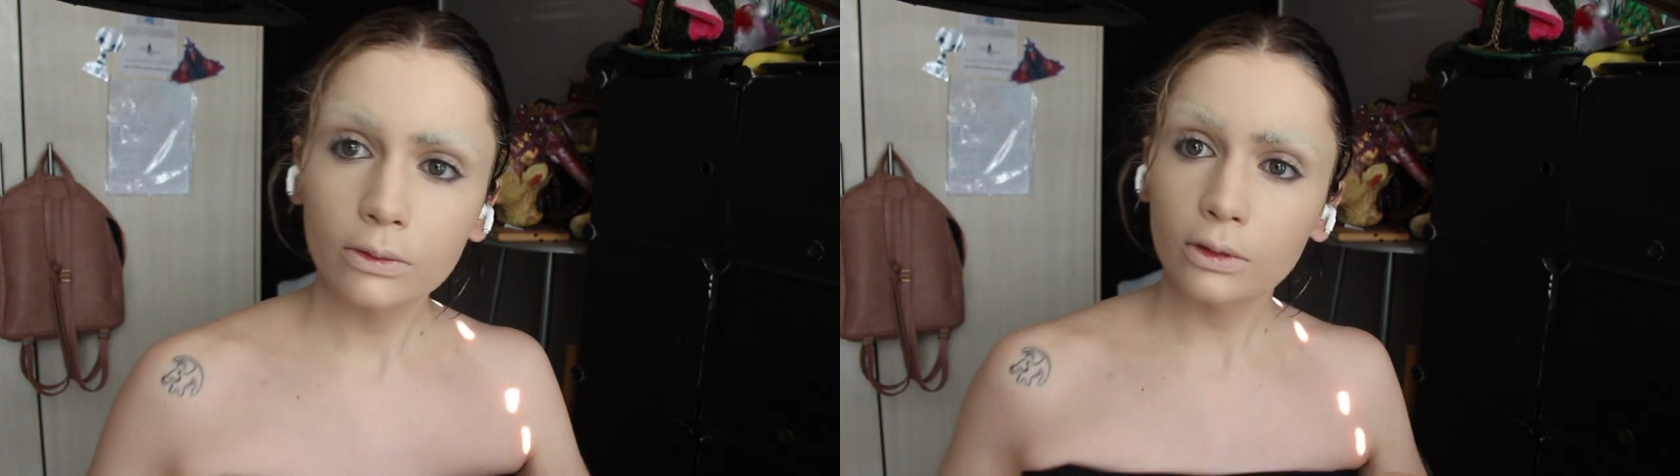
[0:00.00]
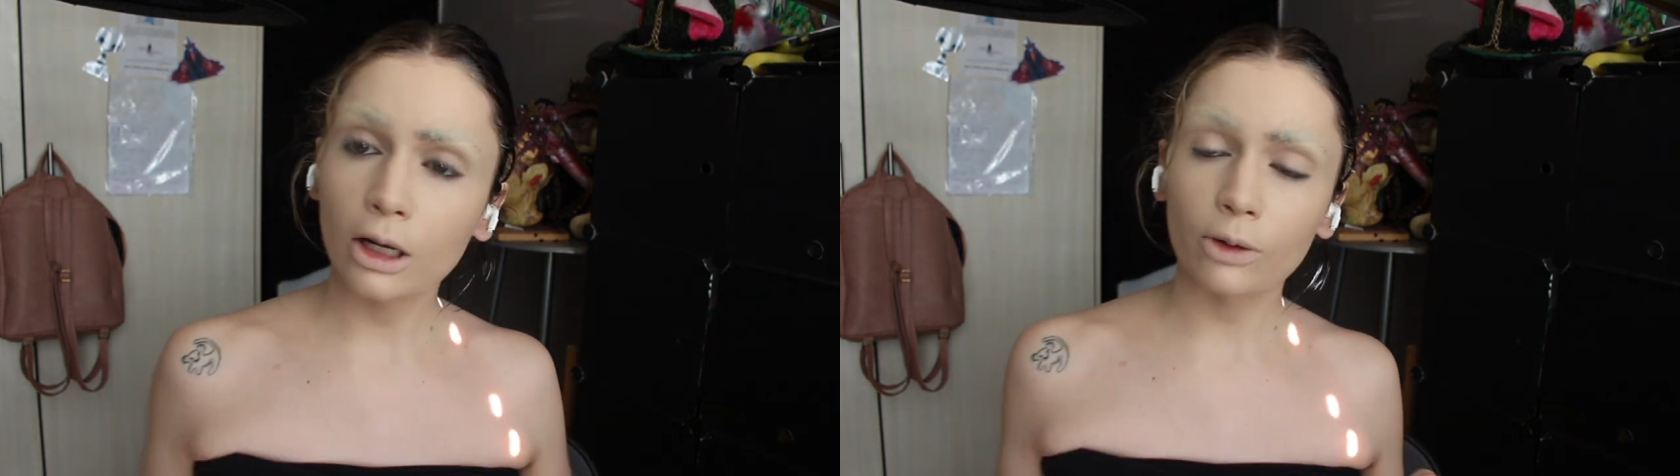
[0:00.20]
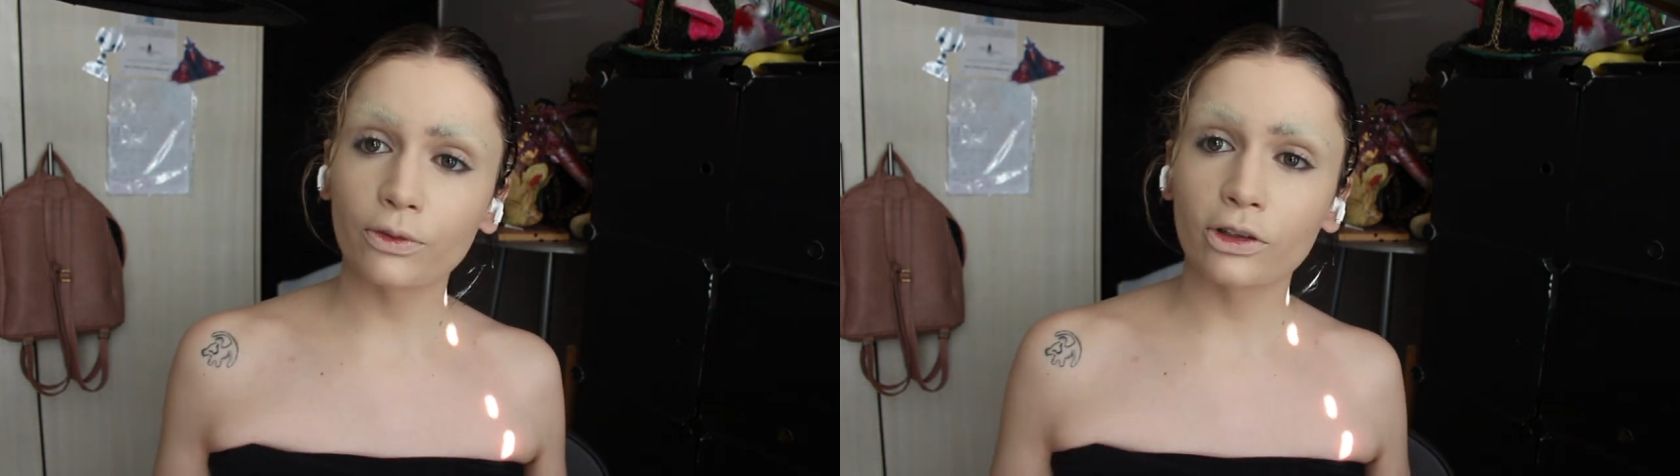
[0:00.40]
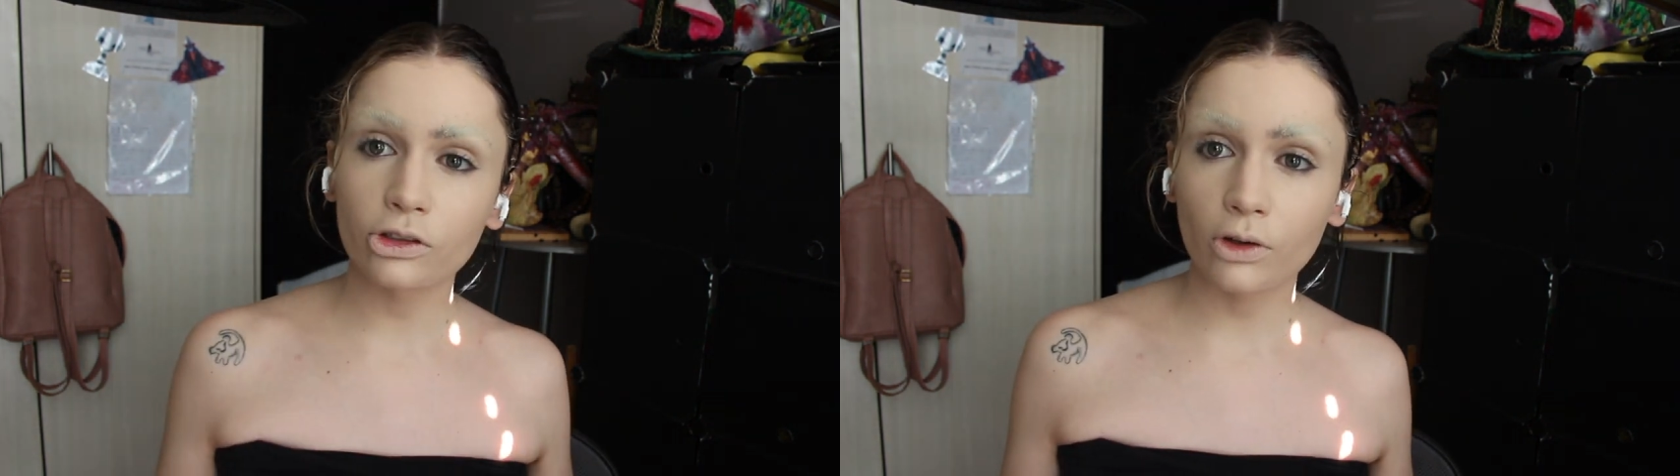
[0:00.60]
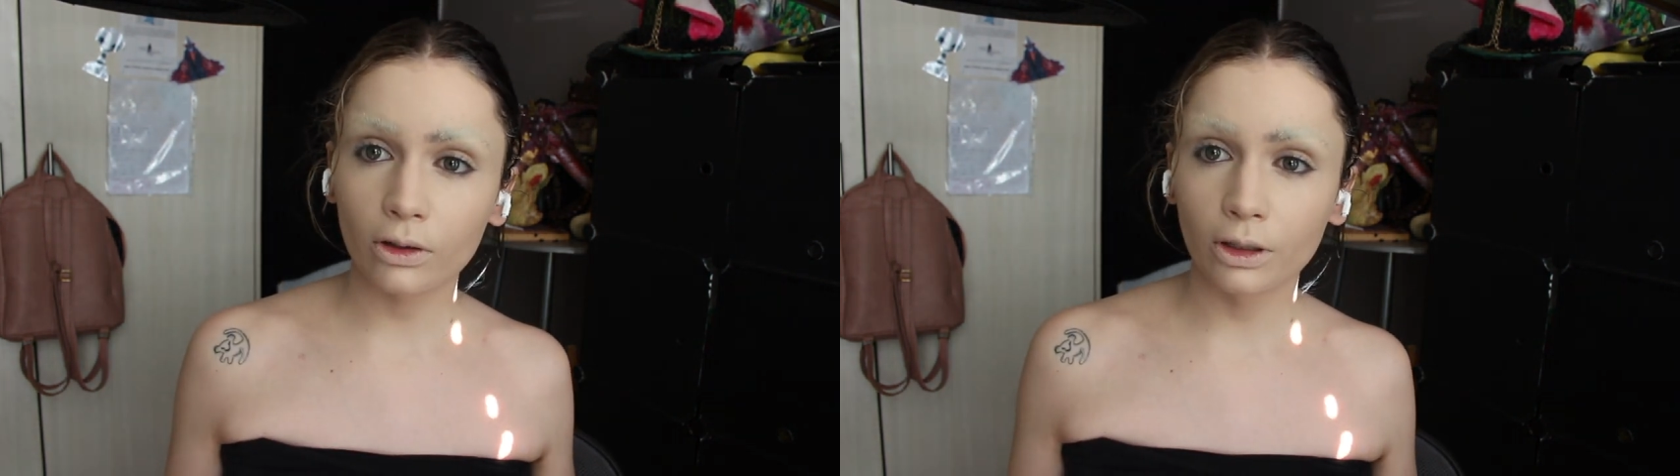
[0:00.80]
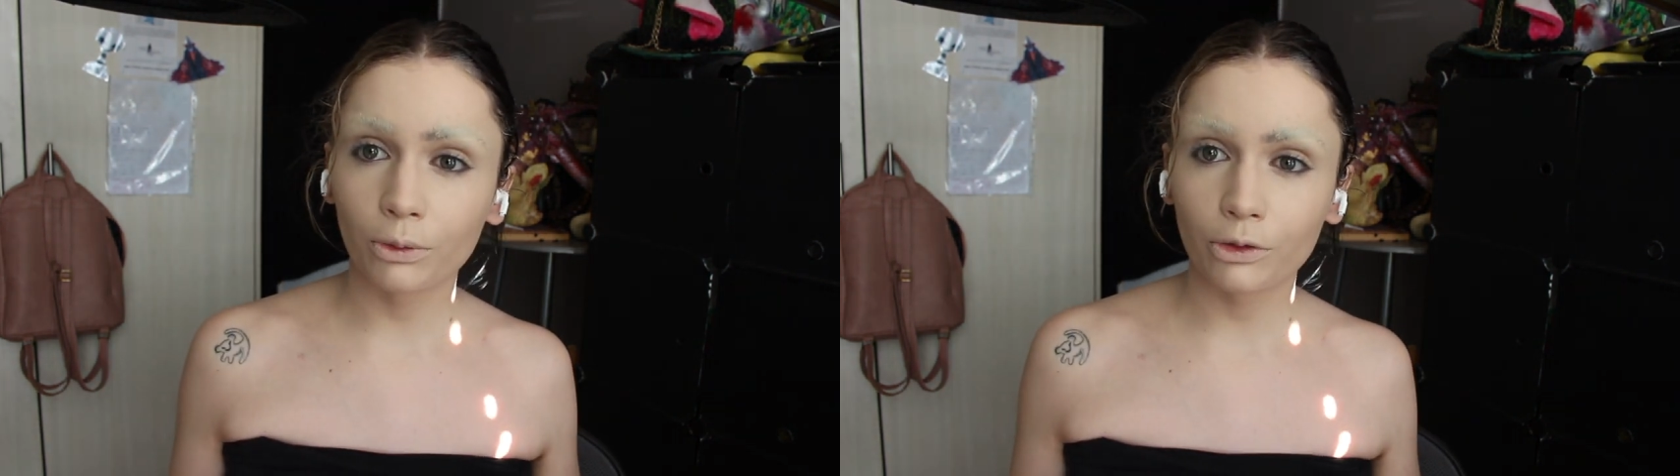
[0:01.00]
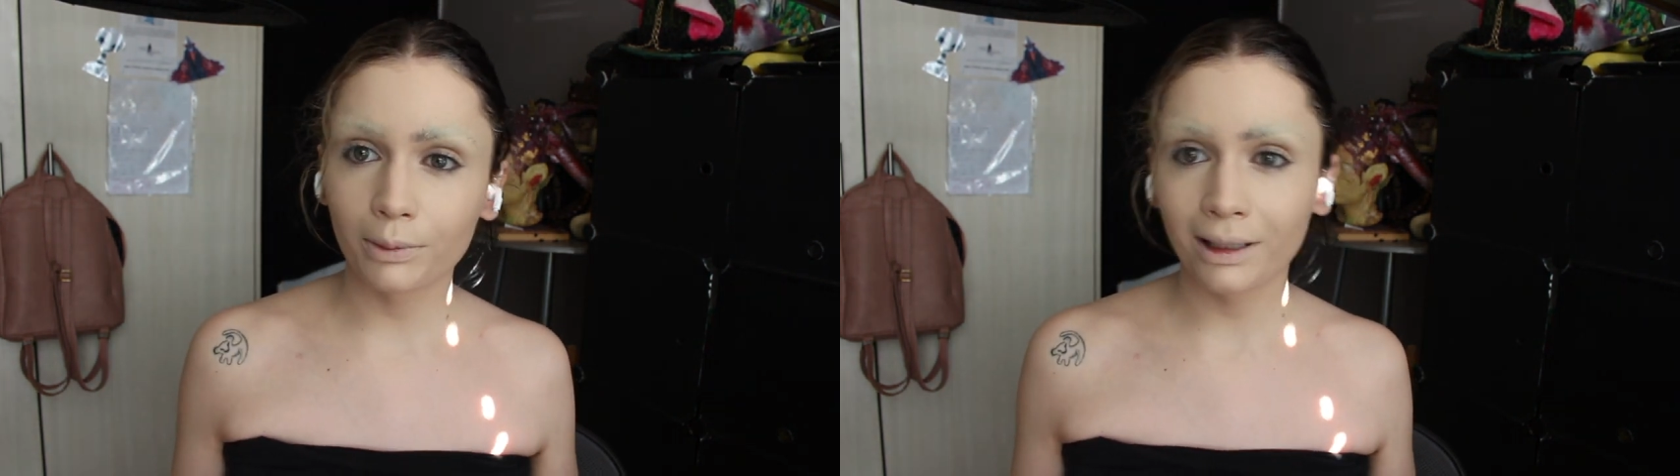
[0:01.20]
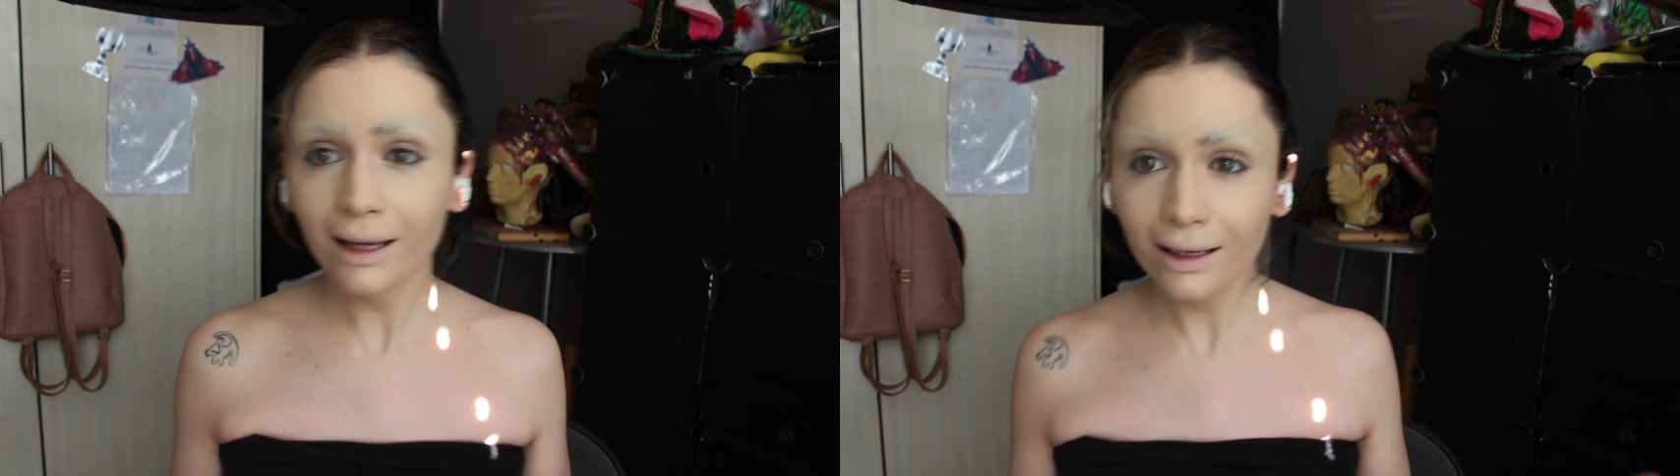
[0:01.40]
Now I'm first struggling with
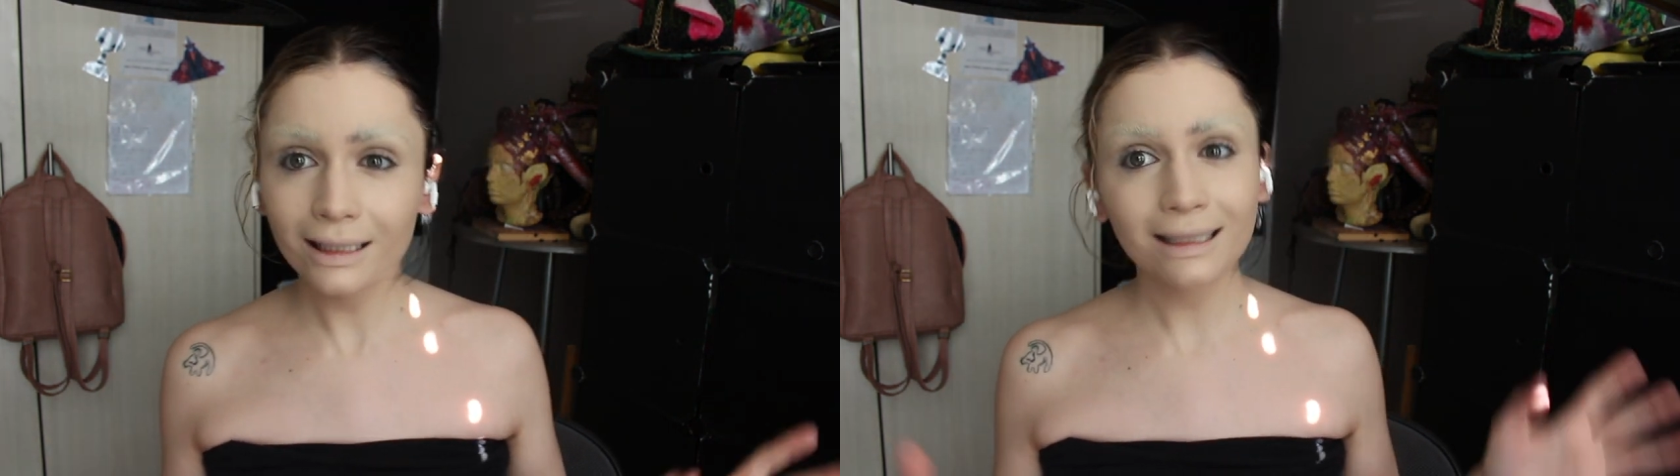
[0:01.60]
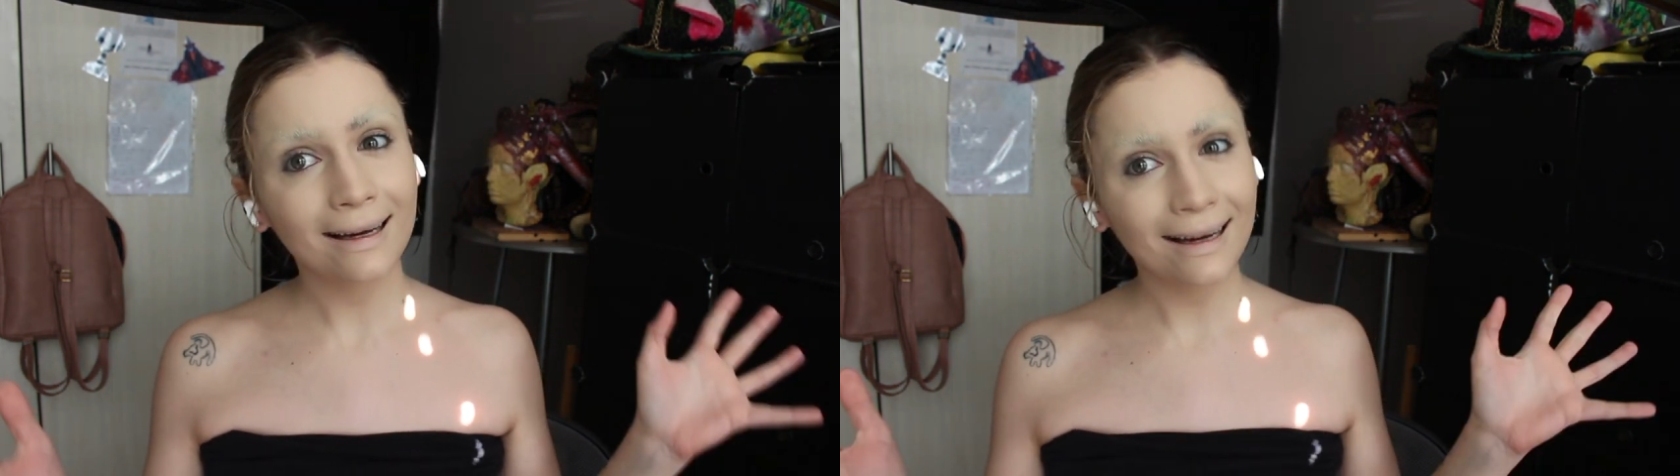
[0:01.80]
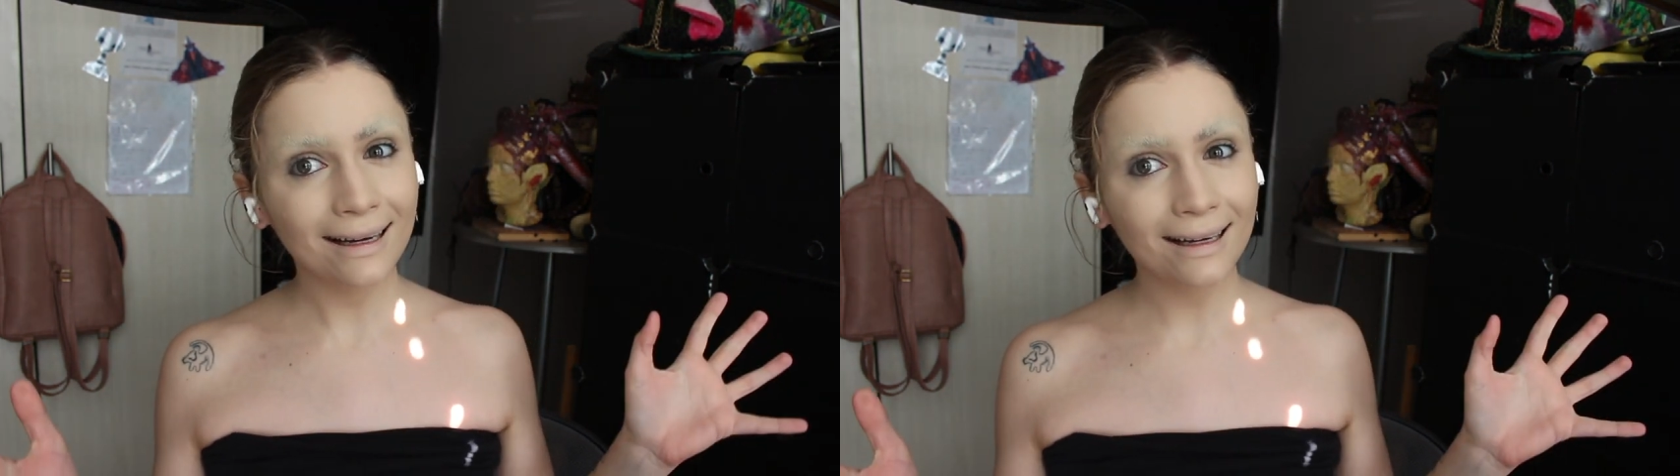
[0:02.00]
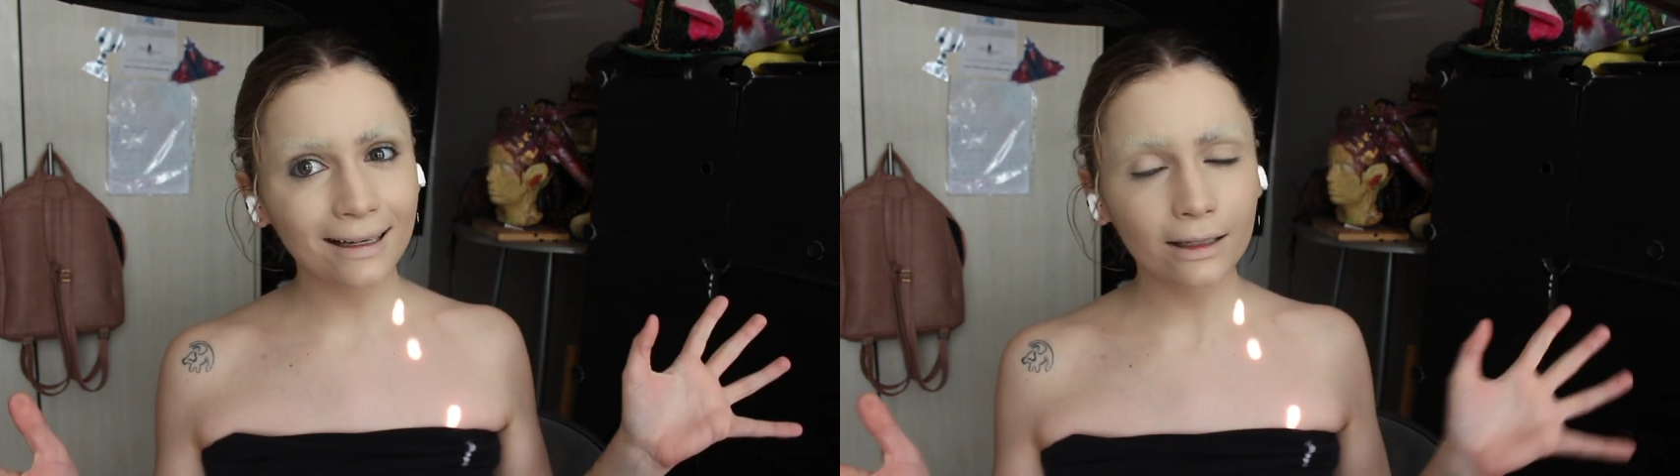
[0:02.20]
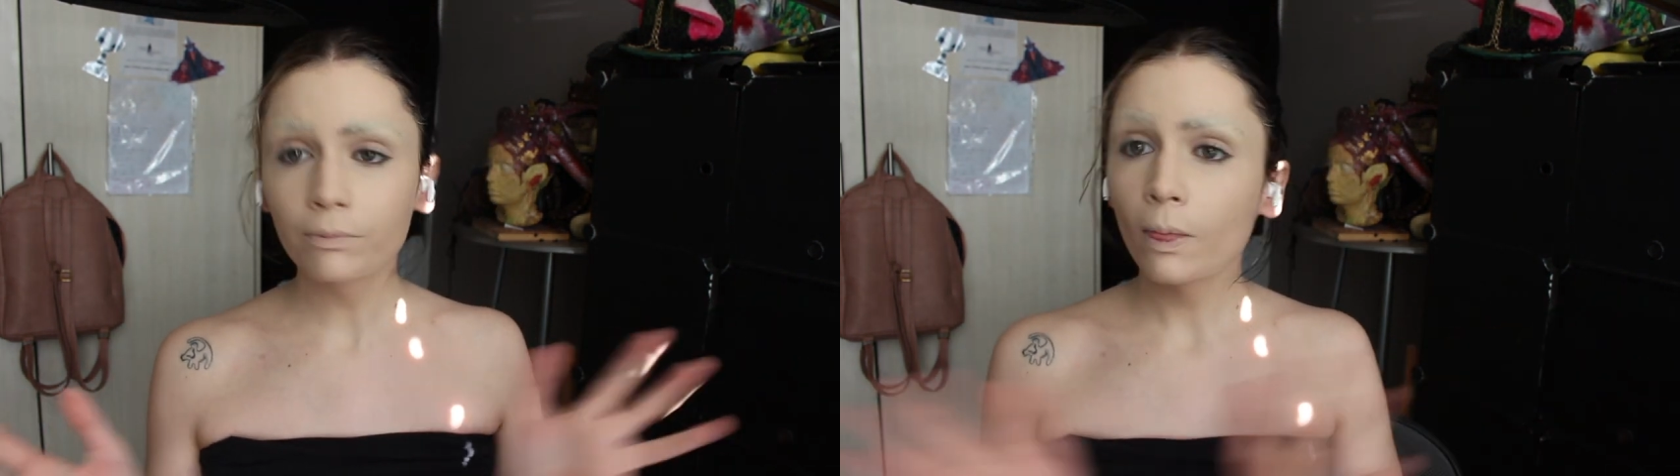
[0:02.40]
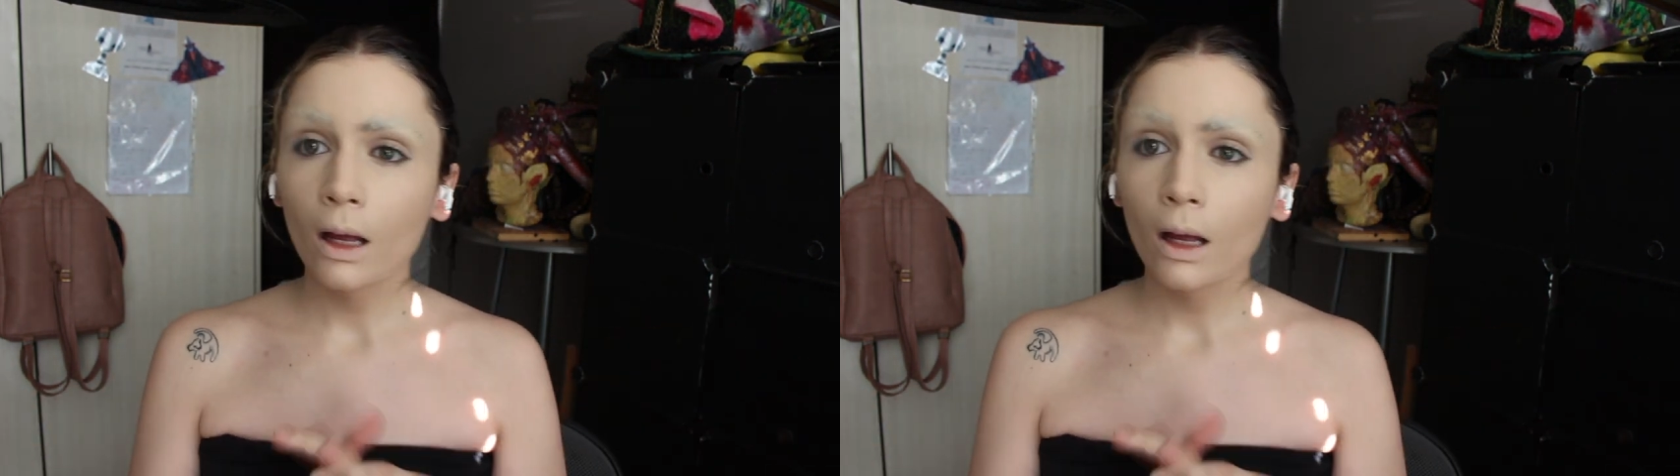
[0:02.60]
my light, haha.